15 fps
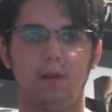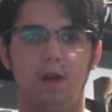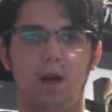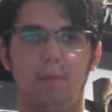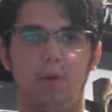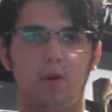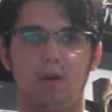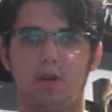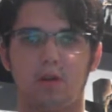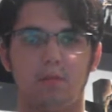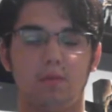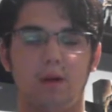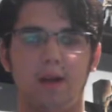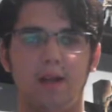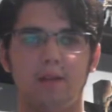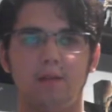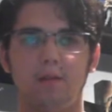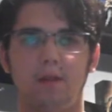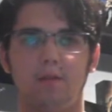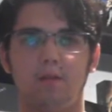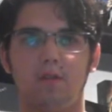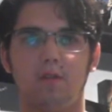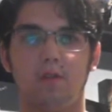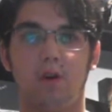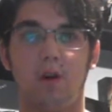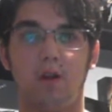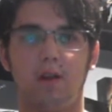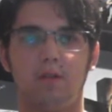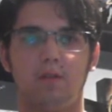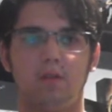I'm not going to complain if
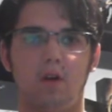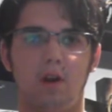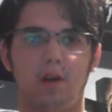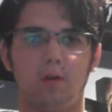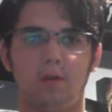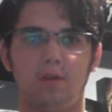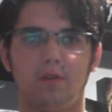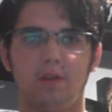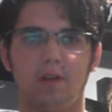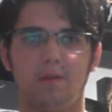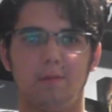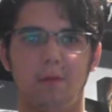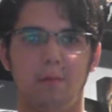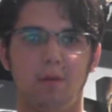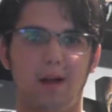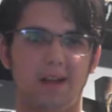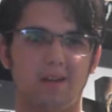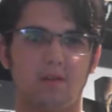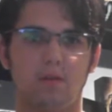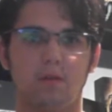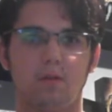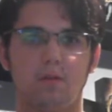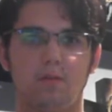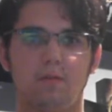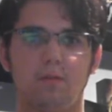Snyder wants to give him a black suit.